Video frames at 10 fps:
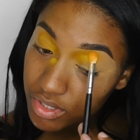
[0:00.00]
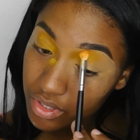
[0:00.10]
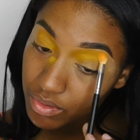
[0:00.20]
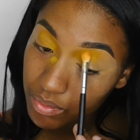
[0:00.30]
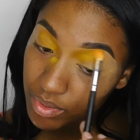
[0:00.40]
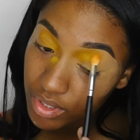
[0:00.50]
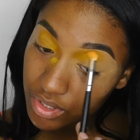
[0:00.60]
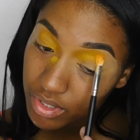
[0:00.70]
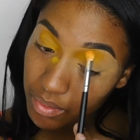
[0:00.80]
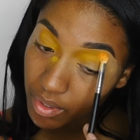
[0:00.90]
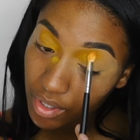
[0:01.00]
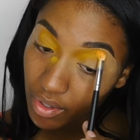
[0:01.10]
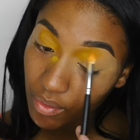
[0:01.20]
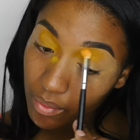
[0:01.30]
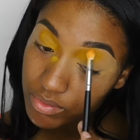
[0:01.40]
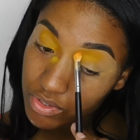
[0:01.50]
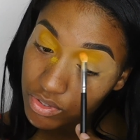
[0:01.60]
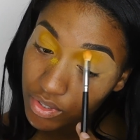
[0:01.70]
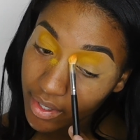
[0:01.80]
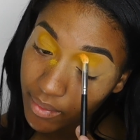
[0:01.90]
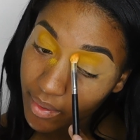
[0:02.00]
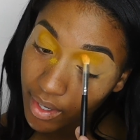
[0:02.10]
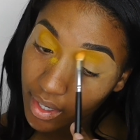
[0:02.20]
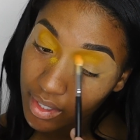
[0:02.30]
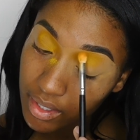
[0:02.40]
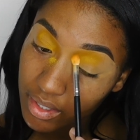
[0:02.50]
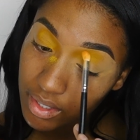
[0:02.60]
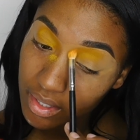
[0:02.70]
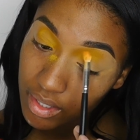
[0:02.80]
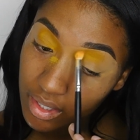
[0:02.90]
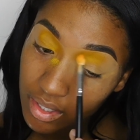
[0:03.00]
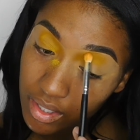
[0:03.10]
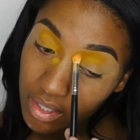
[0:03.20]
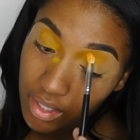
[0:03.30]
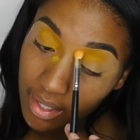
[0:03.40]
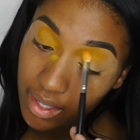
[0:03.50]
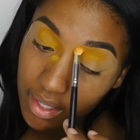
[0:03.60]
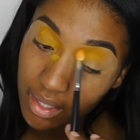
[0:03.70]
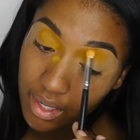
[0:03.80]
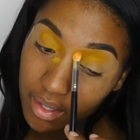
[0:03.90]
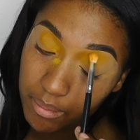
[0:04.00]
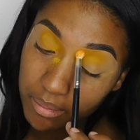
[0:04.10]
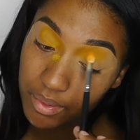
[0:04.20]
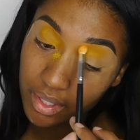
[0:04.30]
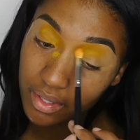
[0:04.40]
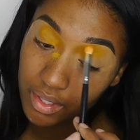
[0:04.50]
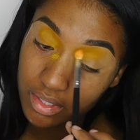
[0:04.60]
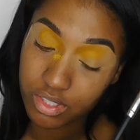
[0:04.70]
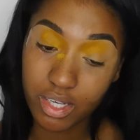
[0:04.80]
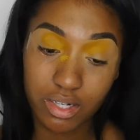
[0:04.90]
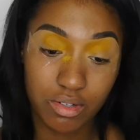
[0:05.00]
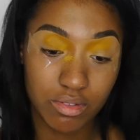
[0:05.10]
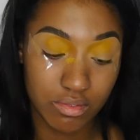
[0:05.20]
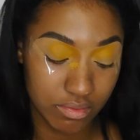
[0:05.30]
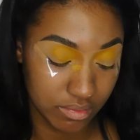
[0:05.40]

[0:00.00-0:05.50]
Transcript: you really just want to go straight away and blend that shadow.